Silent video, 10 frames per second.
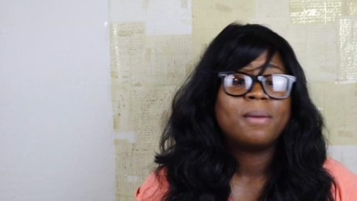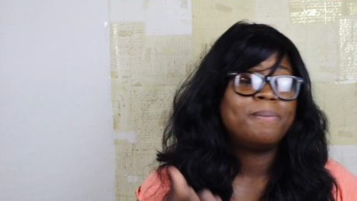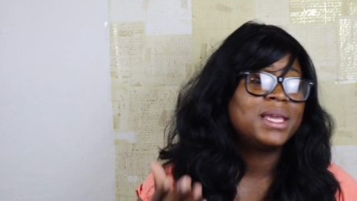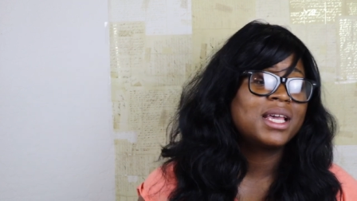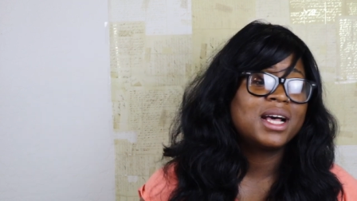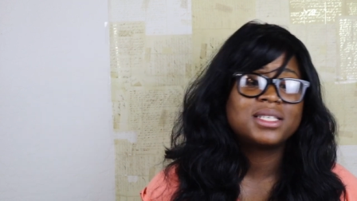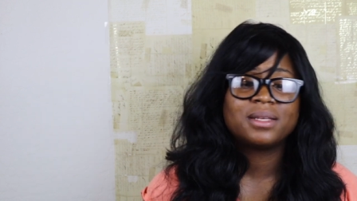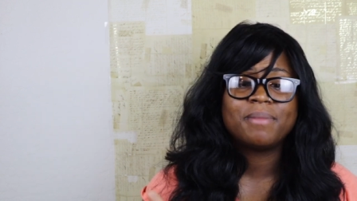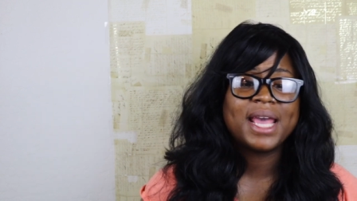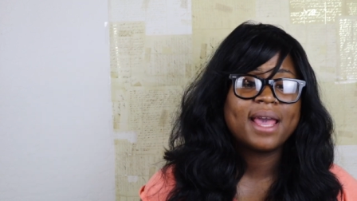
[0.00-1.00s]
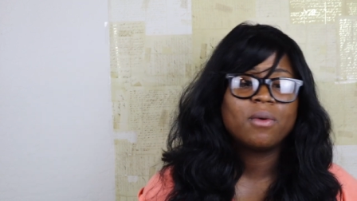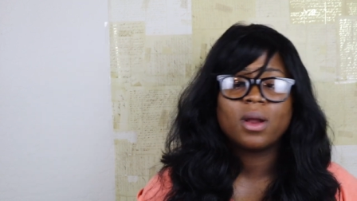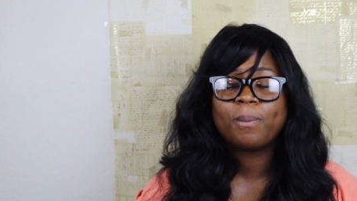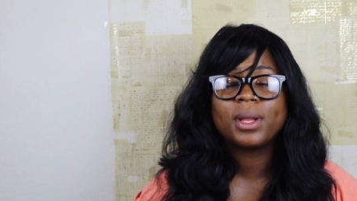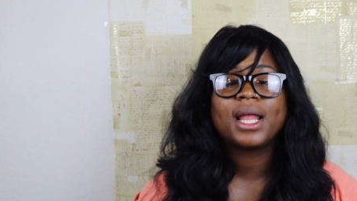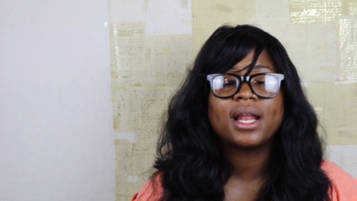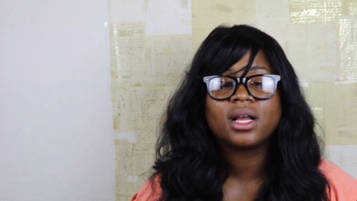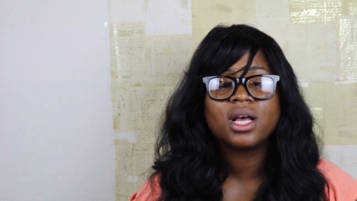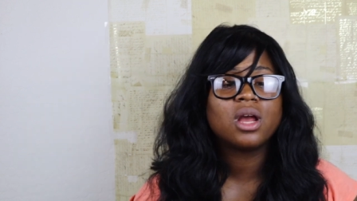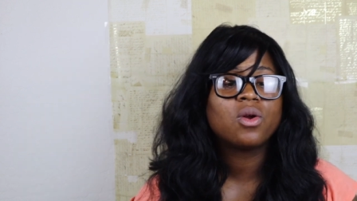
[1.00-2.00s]
because a man want to pull out
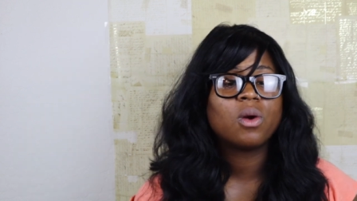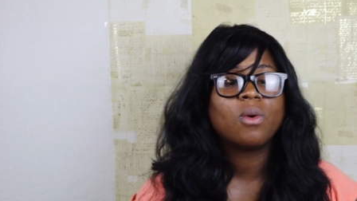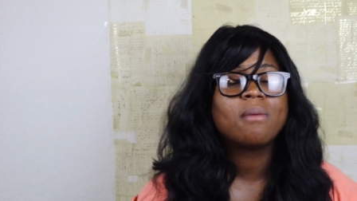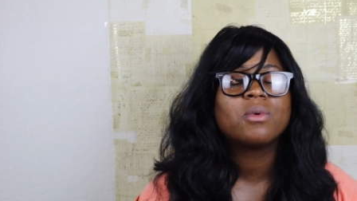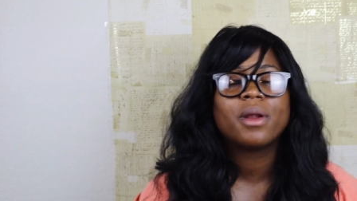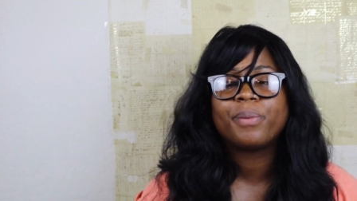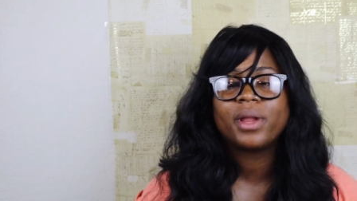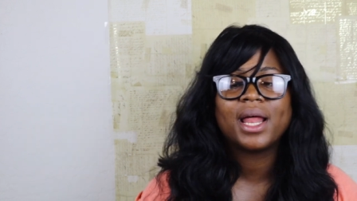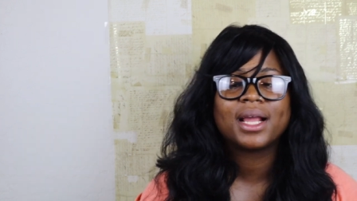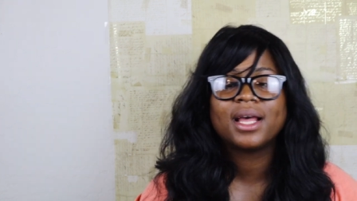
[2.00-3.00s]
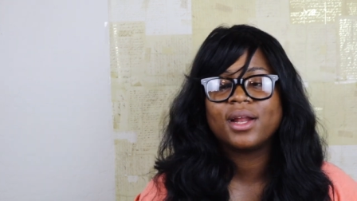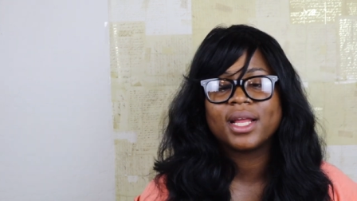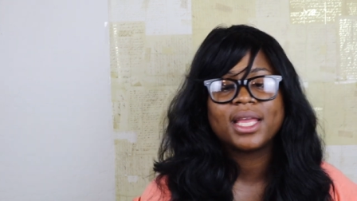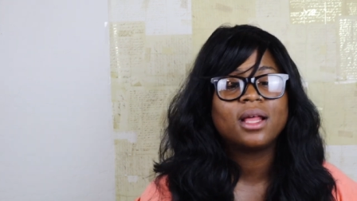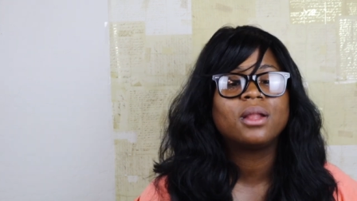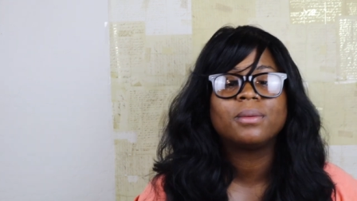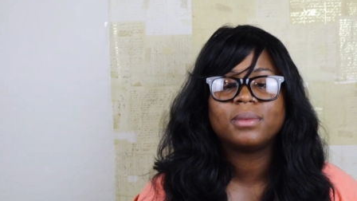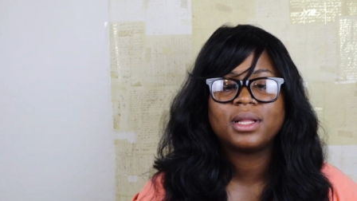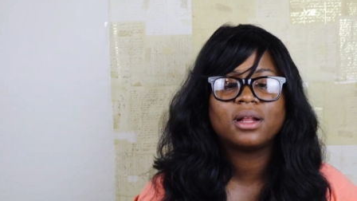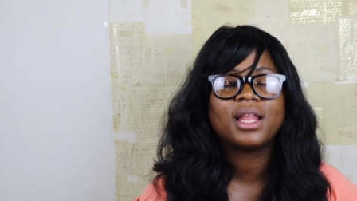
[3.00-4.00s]
a gun or a woman want to pull out a gun and kill
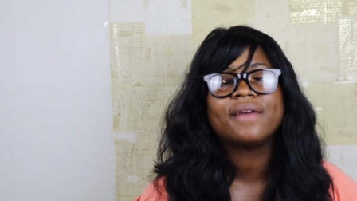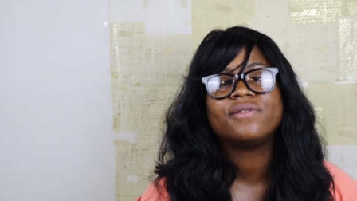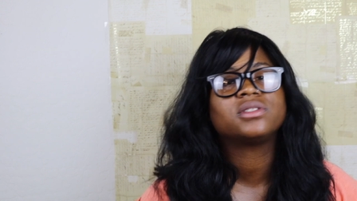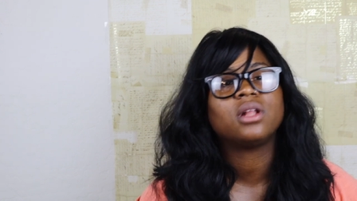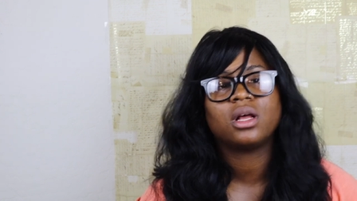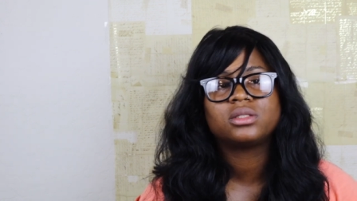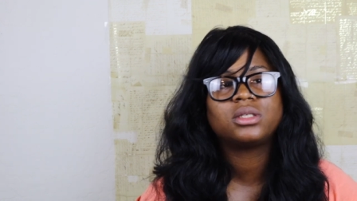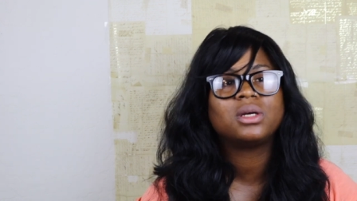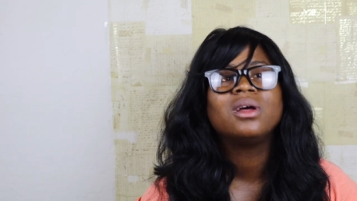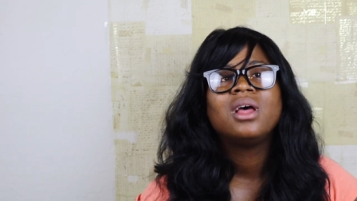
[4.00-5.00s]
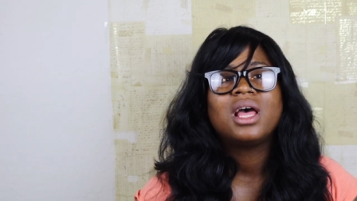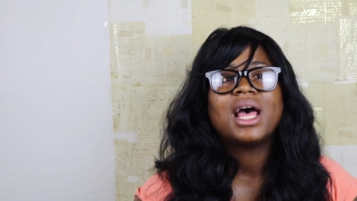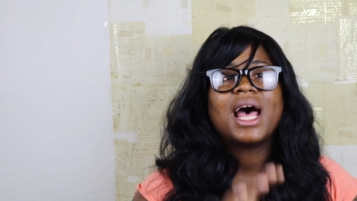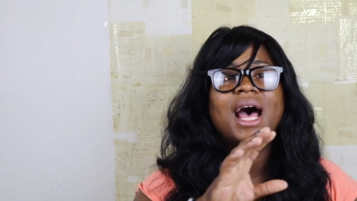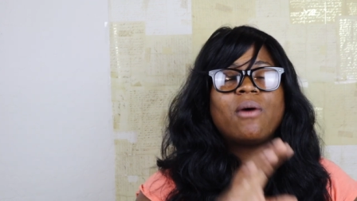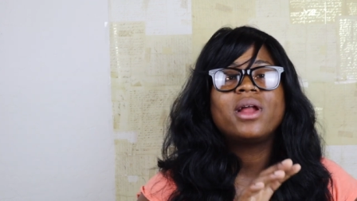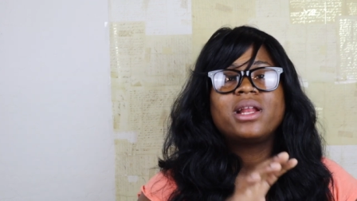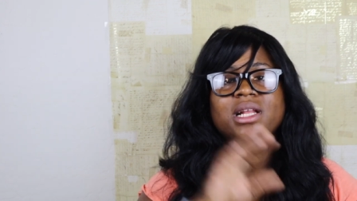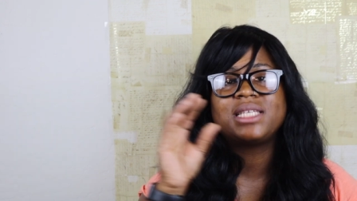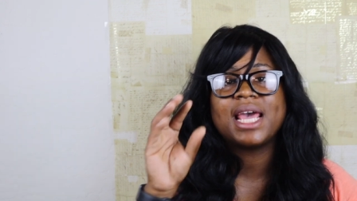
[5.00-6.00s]
them, their life is lost. So I
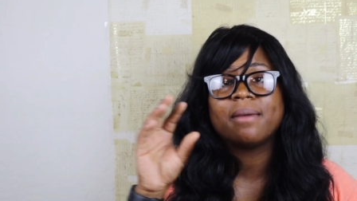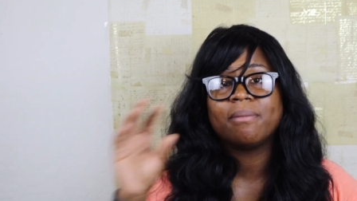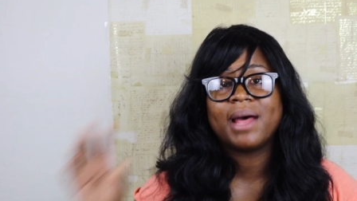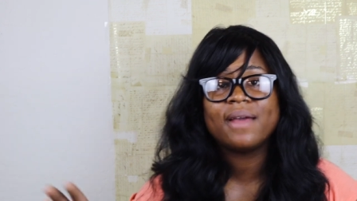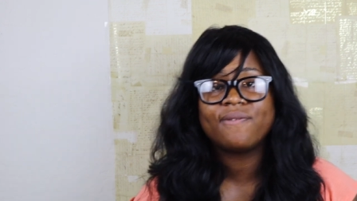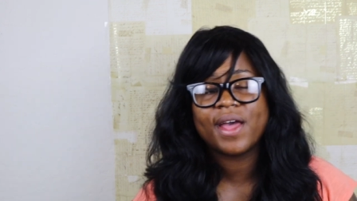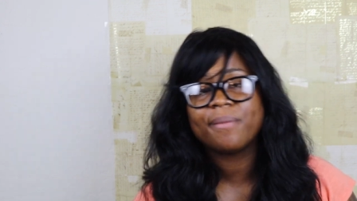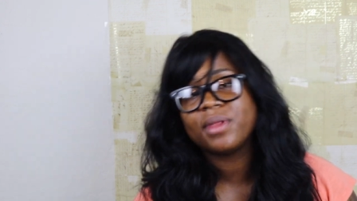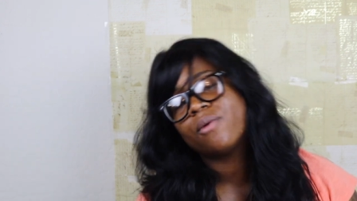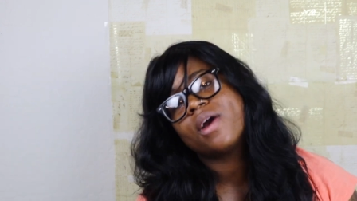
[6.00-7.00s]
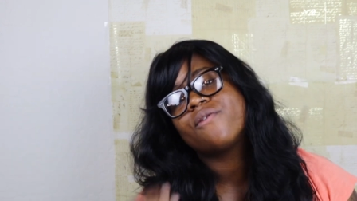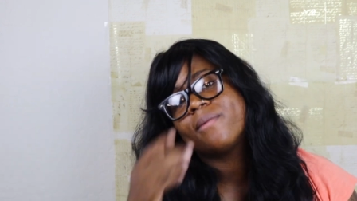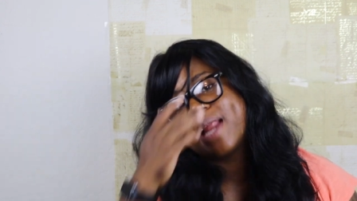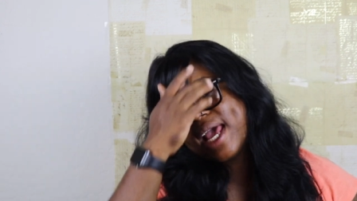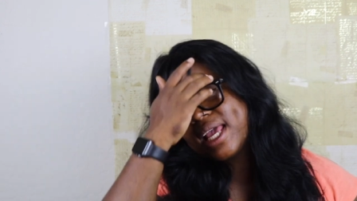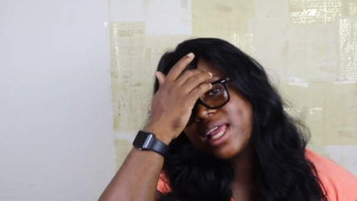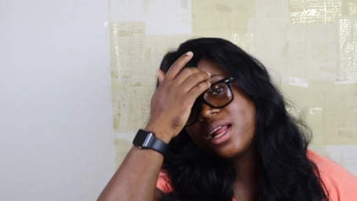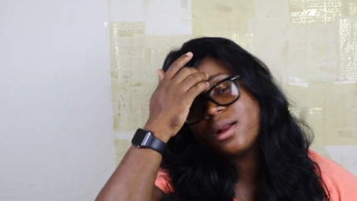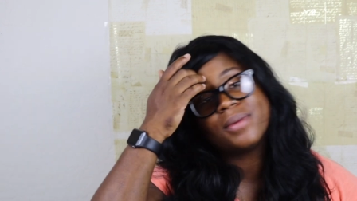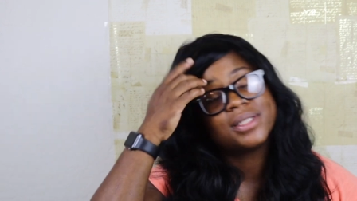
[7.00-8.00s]
wanted to take my family away from that and
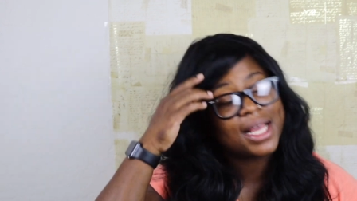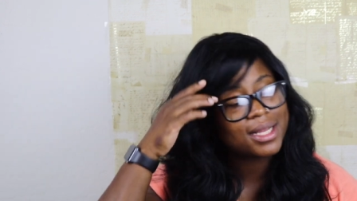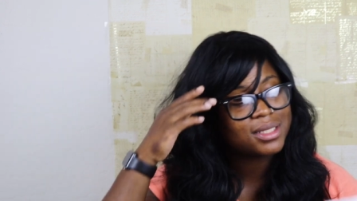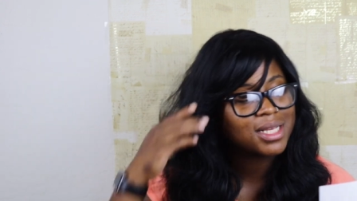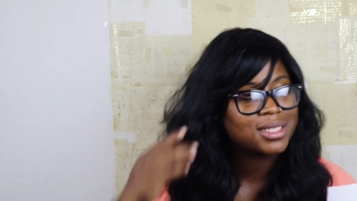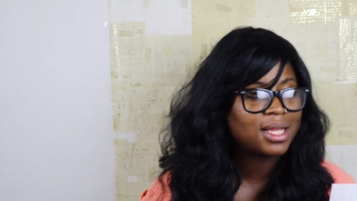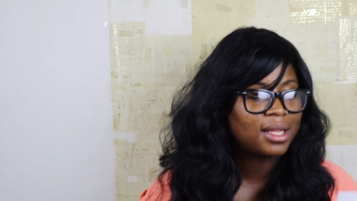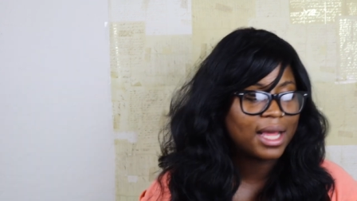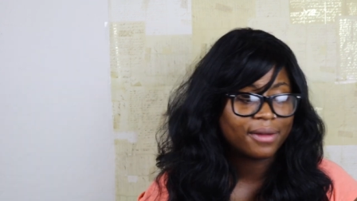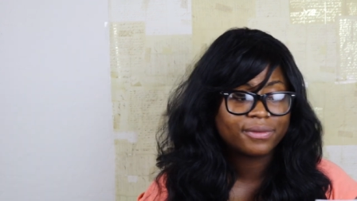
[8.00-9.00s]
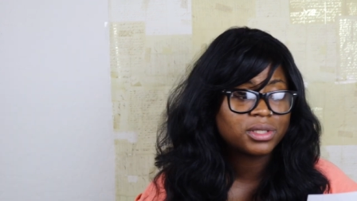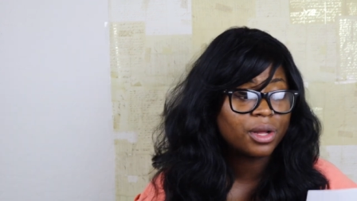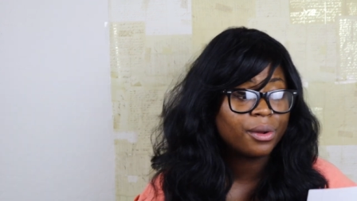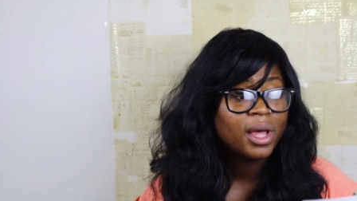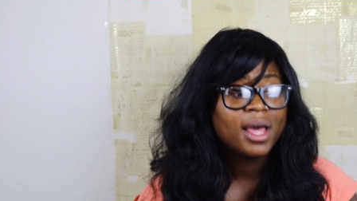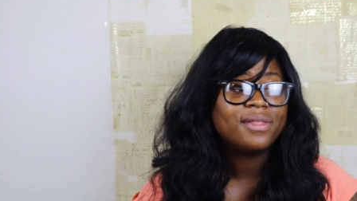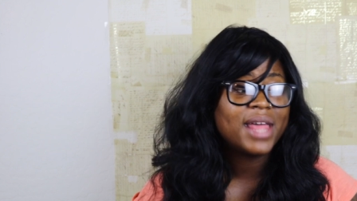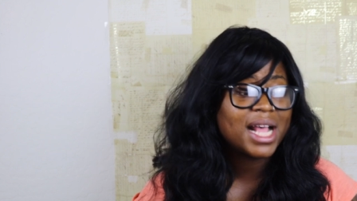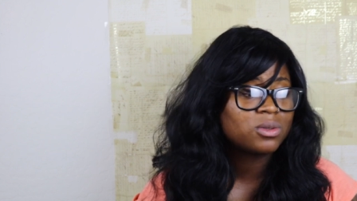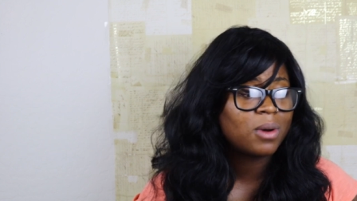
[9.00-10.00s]
give them a second chance at life. So
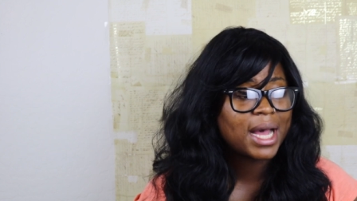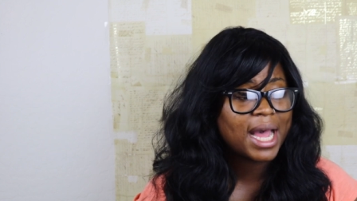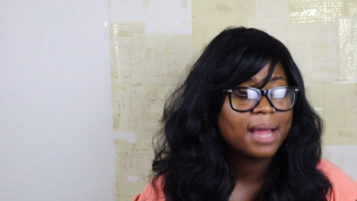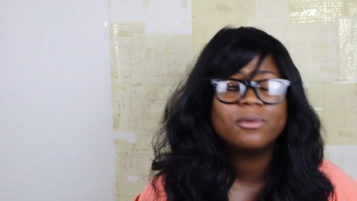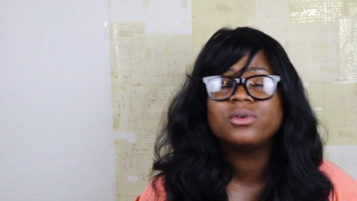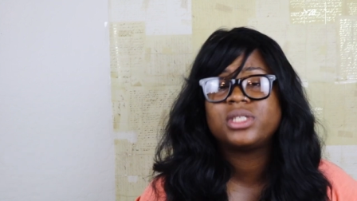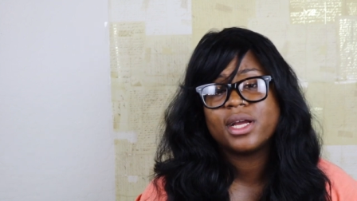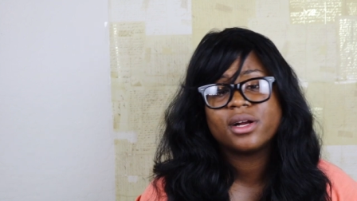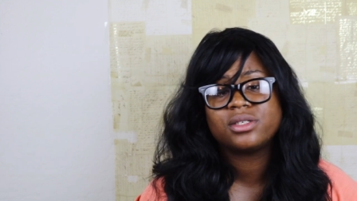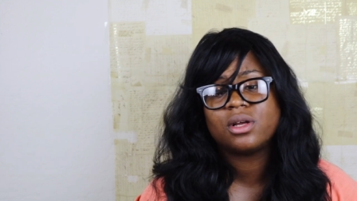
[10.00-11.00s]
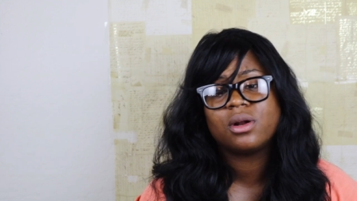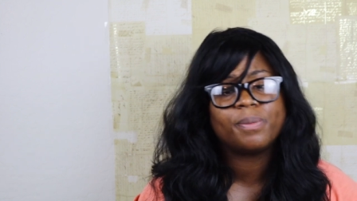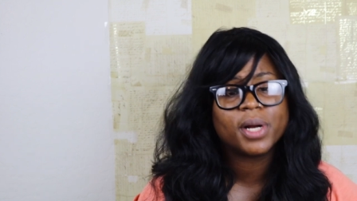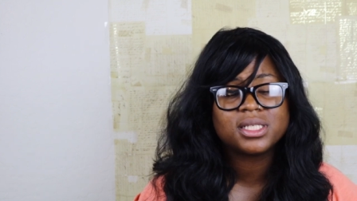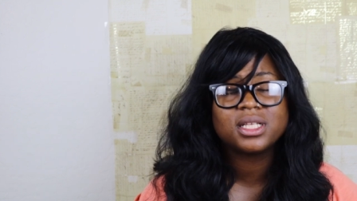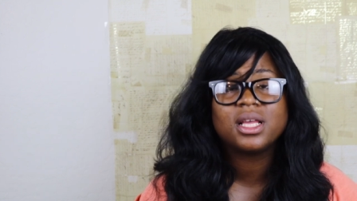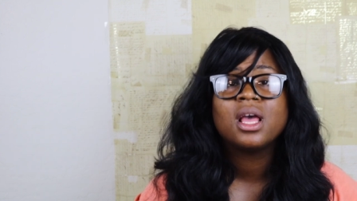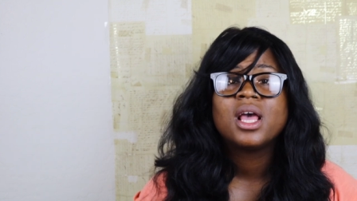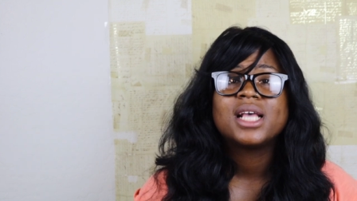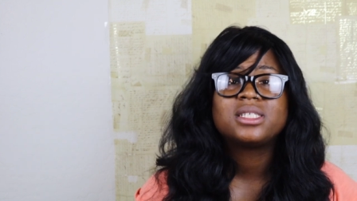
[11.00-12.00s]
that's why I moved to Arizona
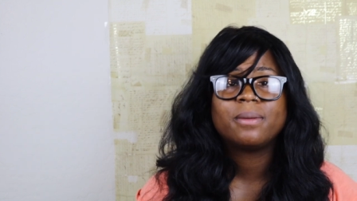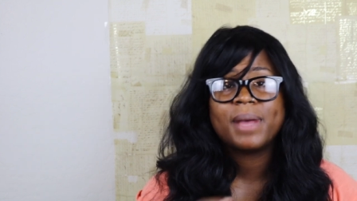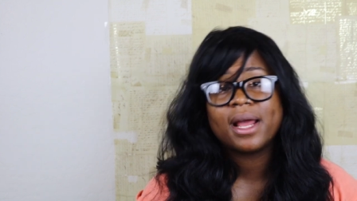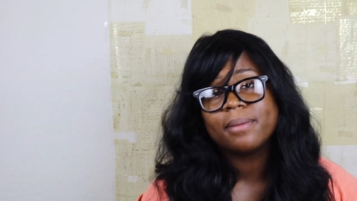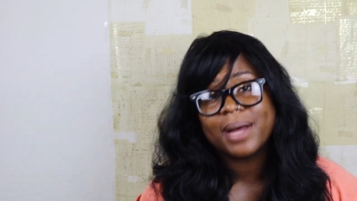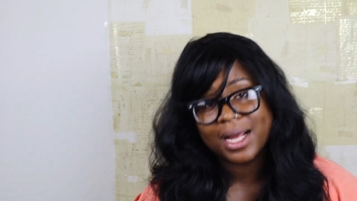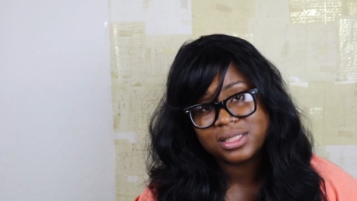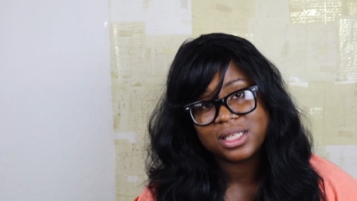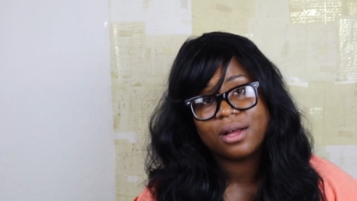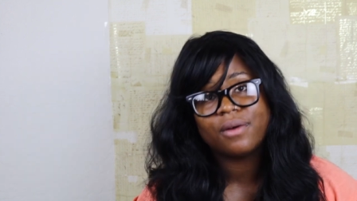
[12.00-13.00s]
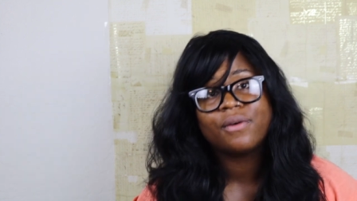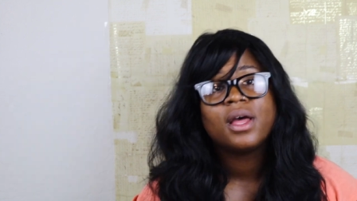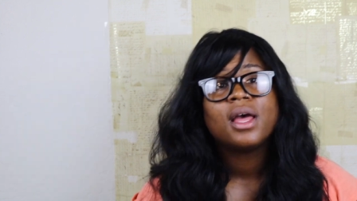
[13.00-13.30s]
personally, is to better myself,